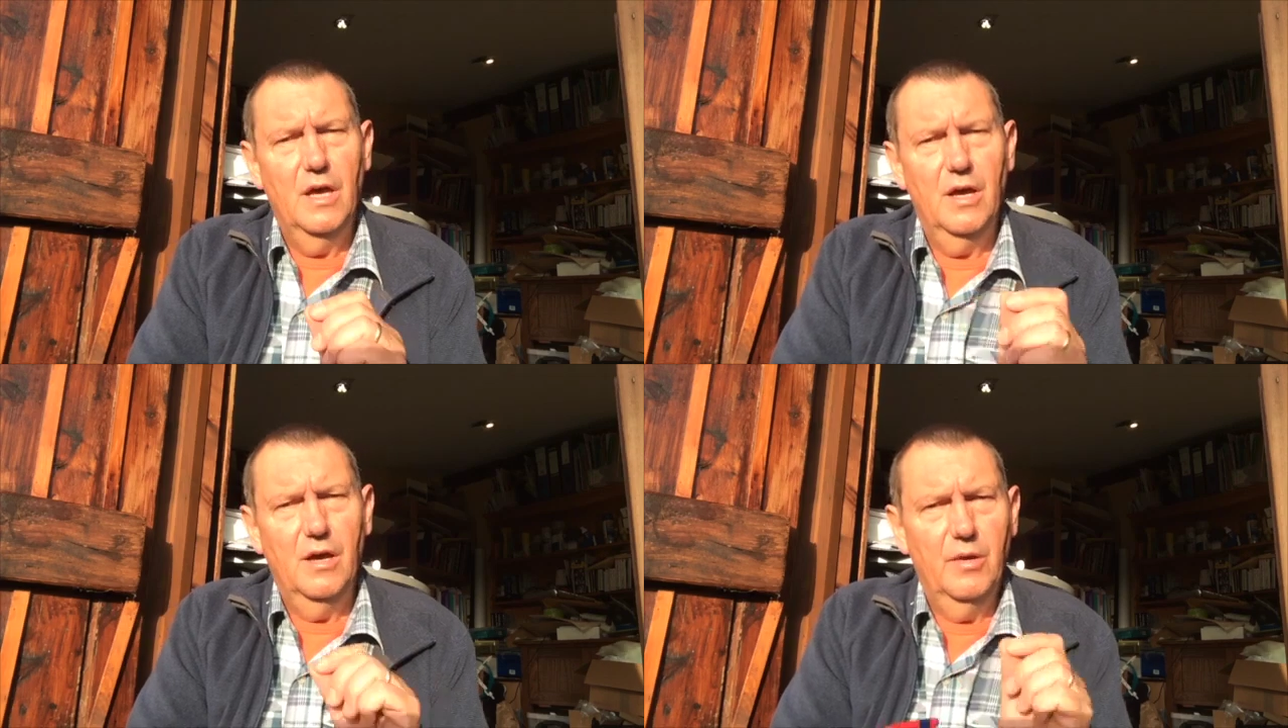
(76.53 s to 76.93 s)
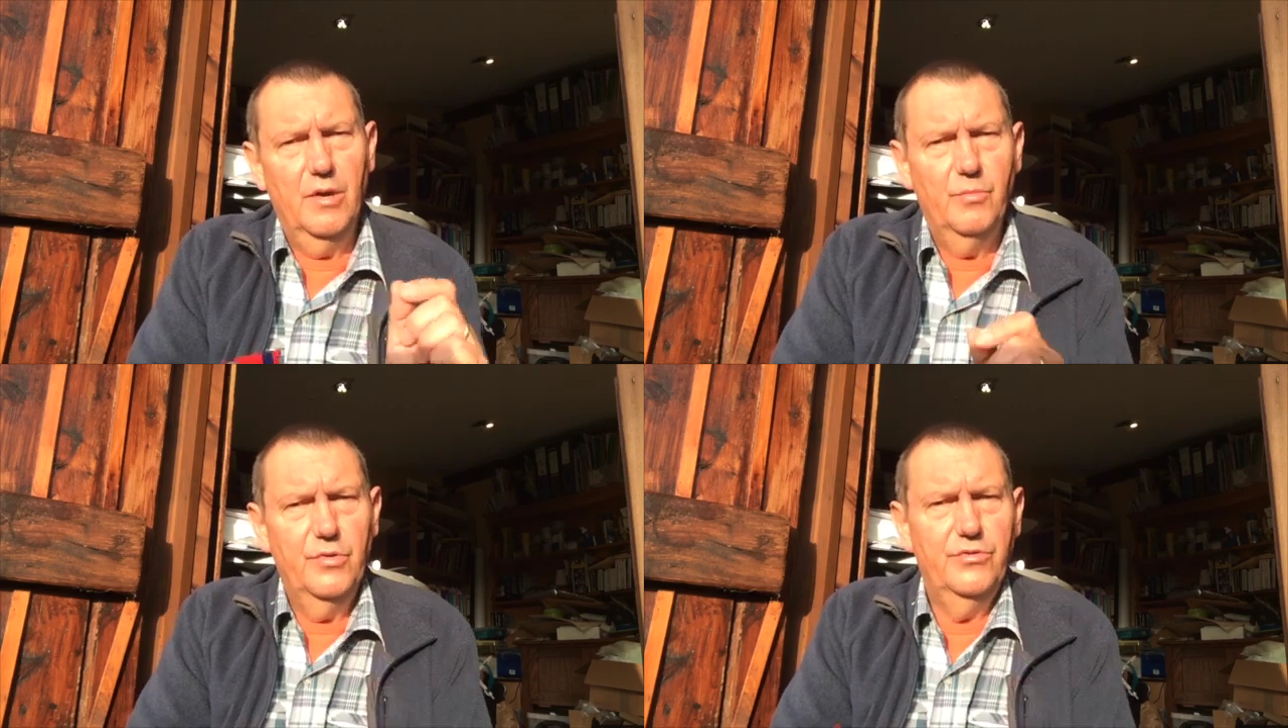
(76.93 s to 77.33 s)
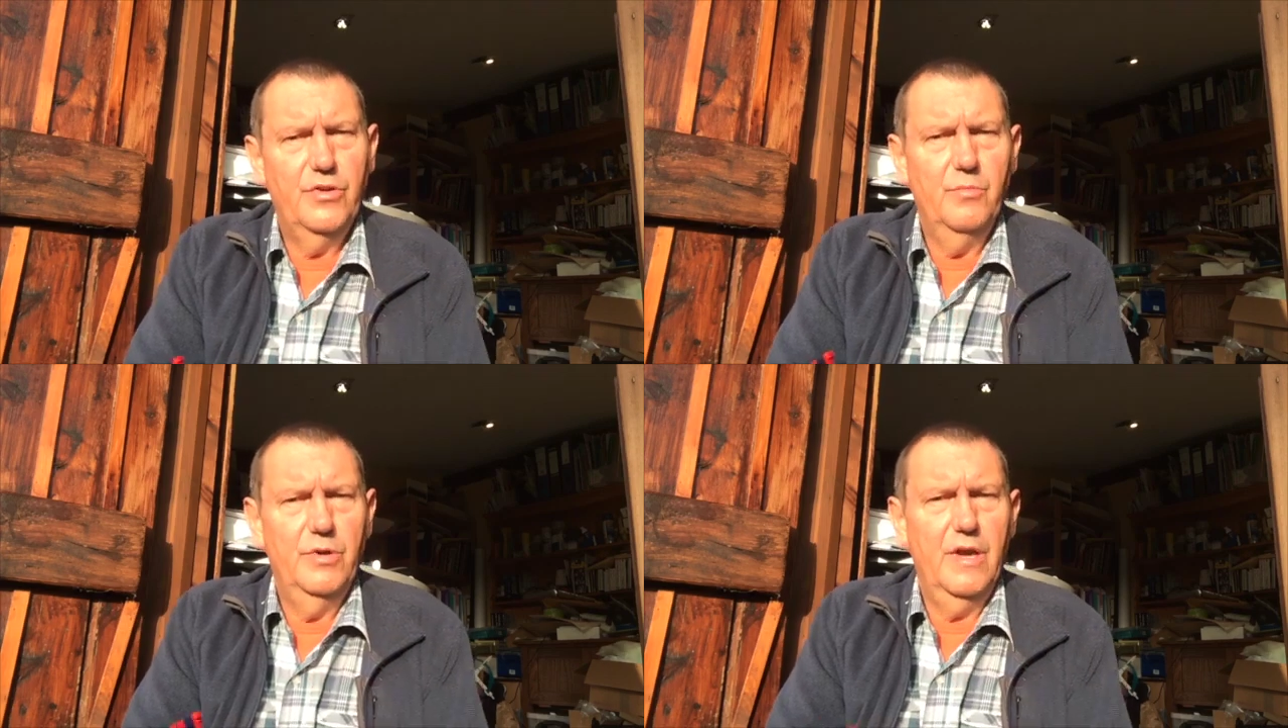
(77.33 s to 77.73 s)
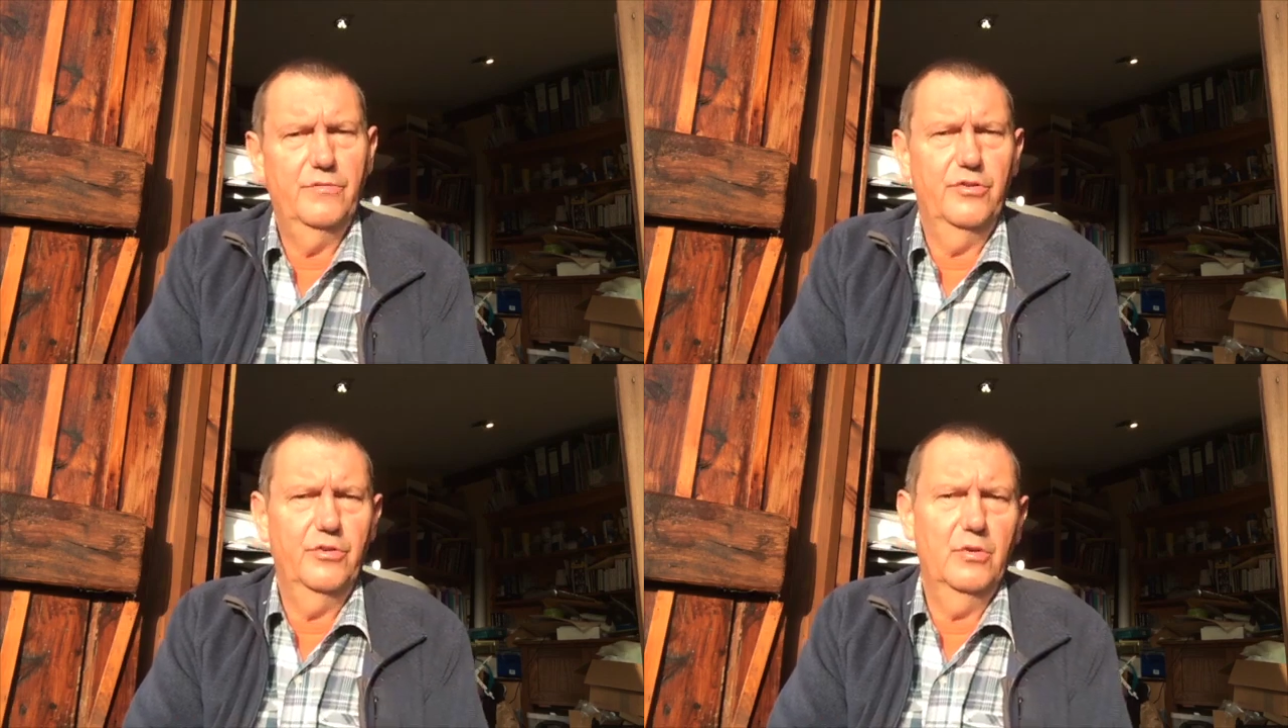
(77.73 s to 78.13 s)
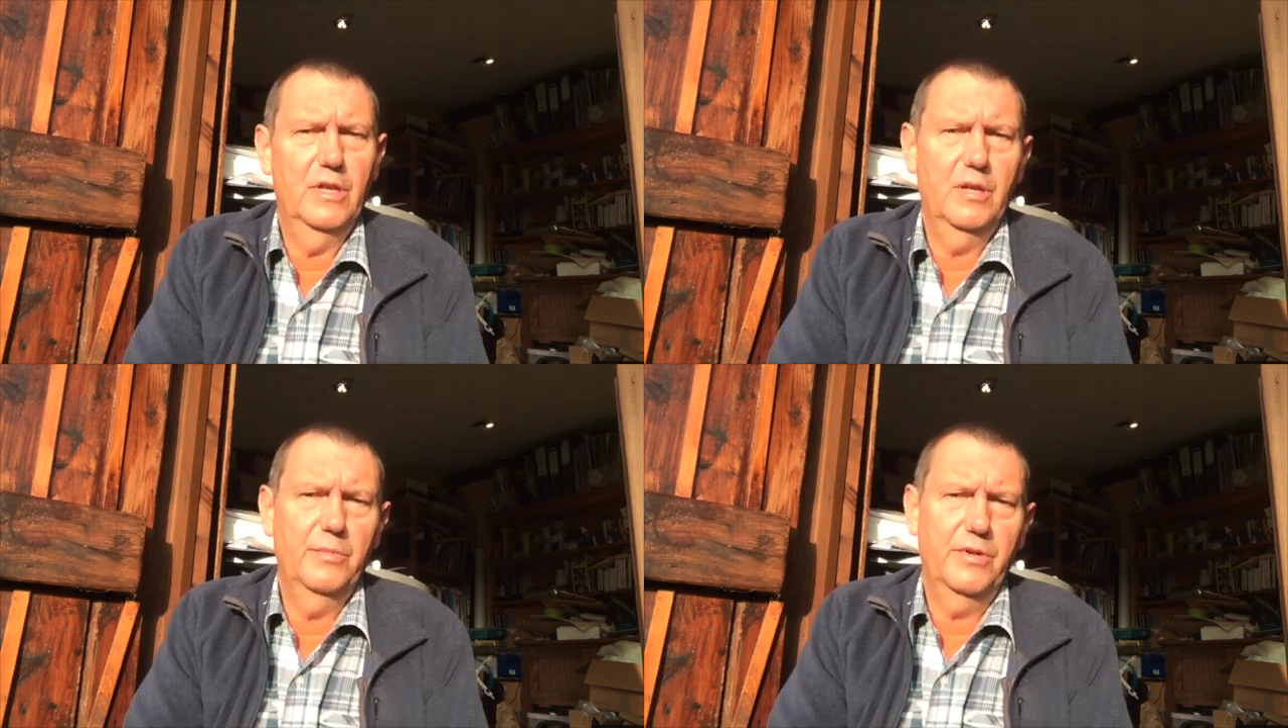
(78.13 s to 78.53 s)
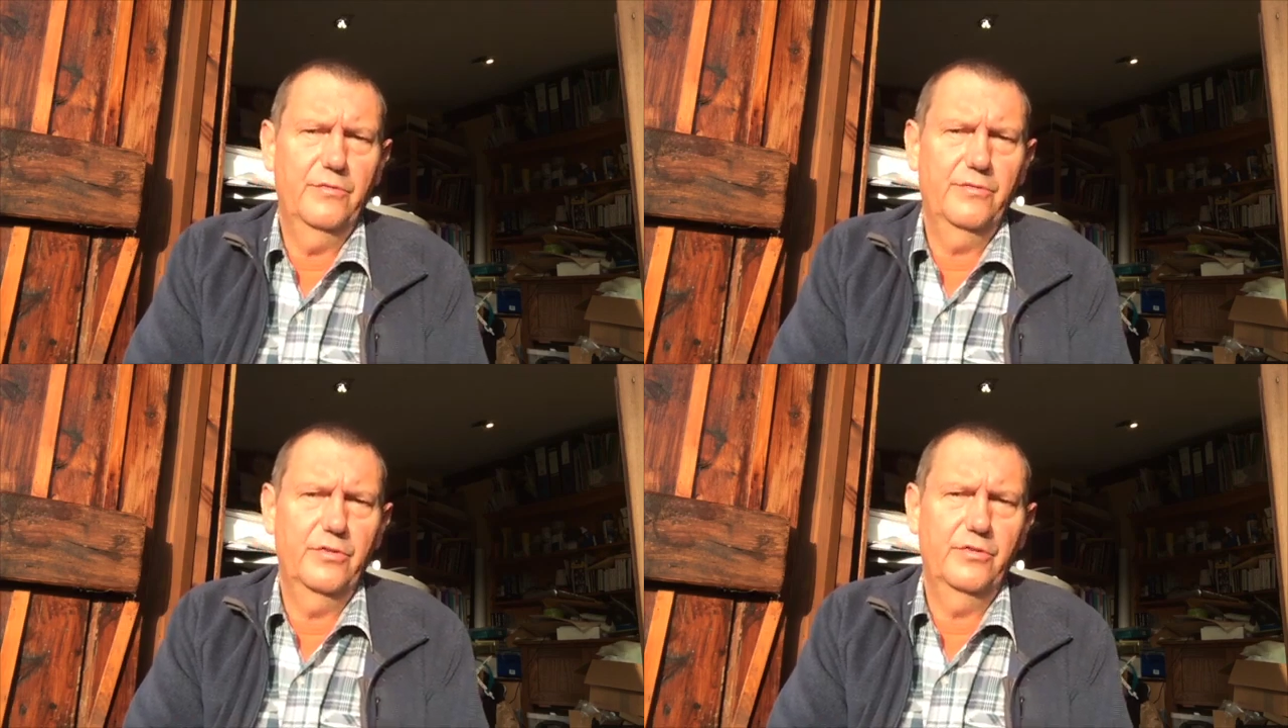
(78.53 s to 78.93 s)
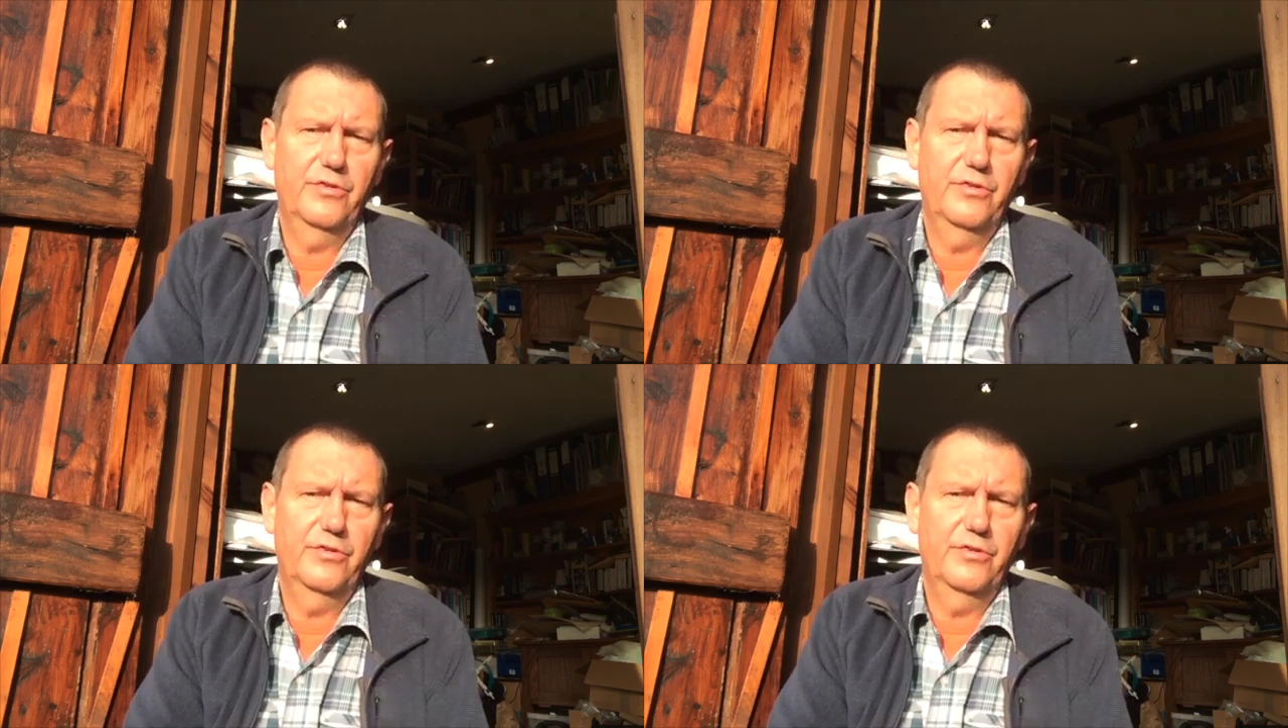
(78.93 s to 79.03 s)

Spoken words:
and with some we have to do a little bit of